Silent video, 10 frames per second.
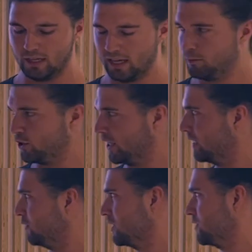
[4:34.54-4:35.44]
library,
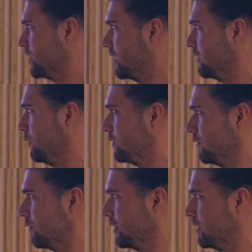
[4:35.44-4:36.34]
and you can check it out on
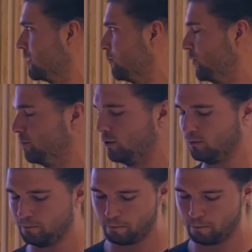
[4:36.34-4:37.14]
our GitHub repo.